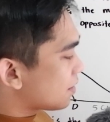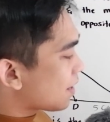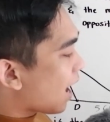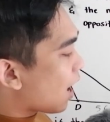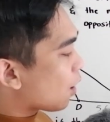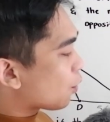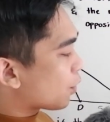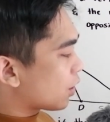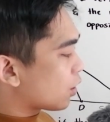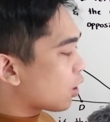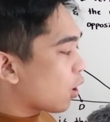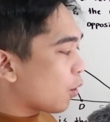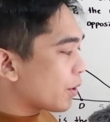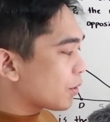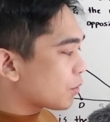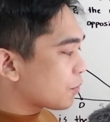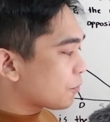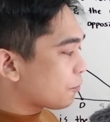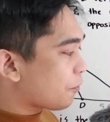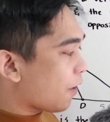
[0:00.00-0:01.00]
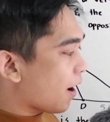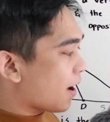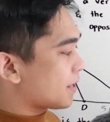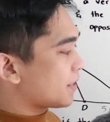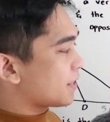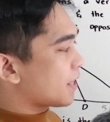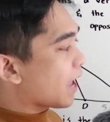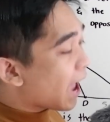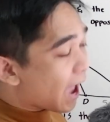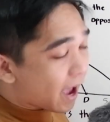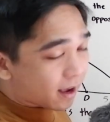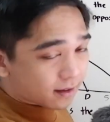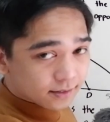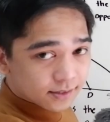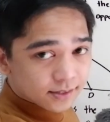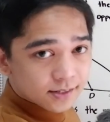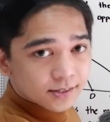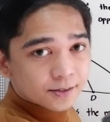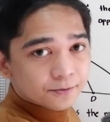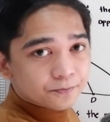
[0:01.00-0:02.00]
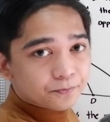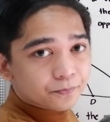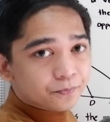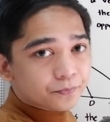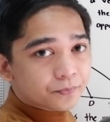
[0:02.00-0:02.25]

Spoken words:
Now we're going to find X.